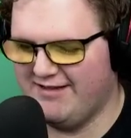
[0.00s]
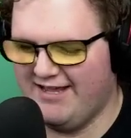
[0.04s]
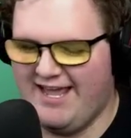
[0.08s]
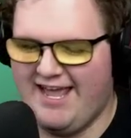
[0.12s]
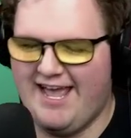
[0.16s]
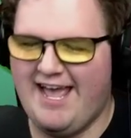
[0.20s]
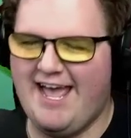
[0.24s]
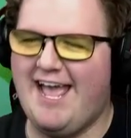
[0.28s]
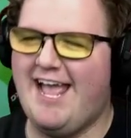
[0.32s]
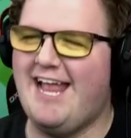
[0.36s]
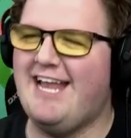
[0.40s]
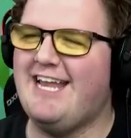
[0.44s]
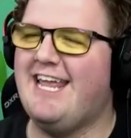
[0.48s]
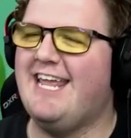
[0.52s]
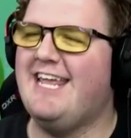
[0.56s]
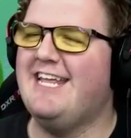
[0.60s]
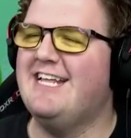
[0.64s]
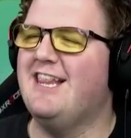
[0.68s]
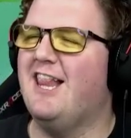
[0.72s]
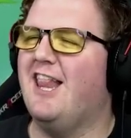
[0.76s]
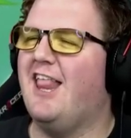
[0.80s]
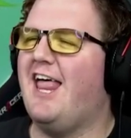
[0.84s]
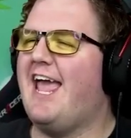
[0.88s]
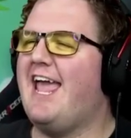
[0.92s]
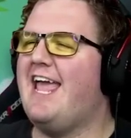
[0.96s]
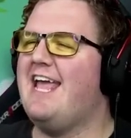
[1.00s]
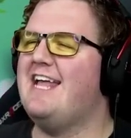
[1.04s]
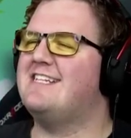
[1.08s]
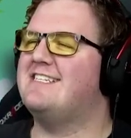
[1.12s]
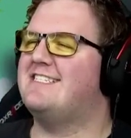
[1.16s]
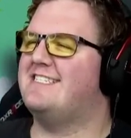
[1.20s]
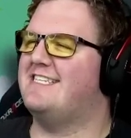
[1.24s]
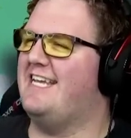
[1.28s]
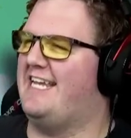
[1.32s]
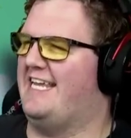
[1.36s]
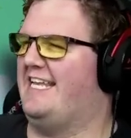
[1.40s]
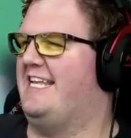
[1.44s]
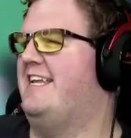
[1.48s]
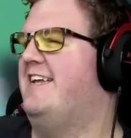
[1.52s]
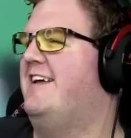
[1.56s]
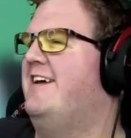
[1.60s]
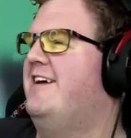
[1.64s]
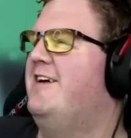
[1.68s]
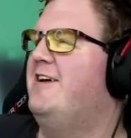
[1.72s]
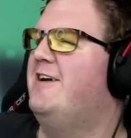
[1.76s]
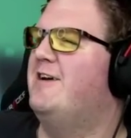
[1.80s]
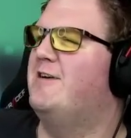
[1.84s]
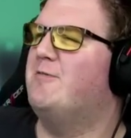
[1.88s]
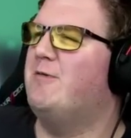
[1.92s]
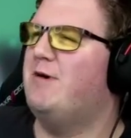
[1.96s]
And he lands it.
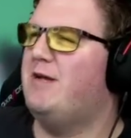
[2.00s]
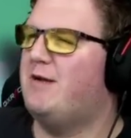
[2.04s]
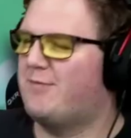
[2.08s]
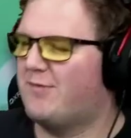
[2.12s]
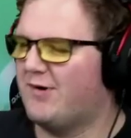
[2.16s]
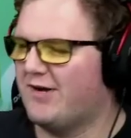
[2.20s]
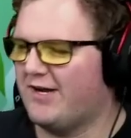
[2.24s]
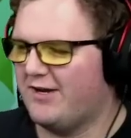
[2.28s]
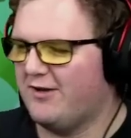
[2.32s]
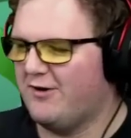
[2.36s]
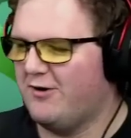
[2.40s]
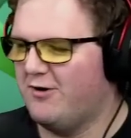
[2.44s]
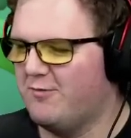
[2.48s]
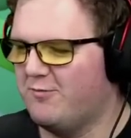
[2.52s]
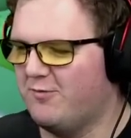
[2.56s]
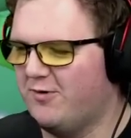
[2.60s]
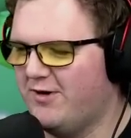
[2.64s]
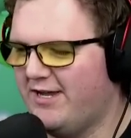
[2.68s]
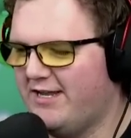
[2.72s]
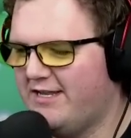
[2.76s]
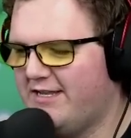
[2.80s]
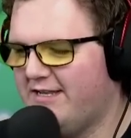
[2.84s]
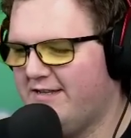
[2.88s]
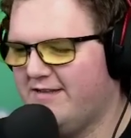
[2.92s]
Way to bring it home, Wade.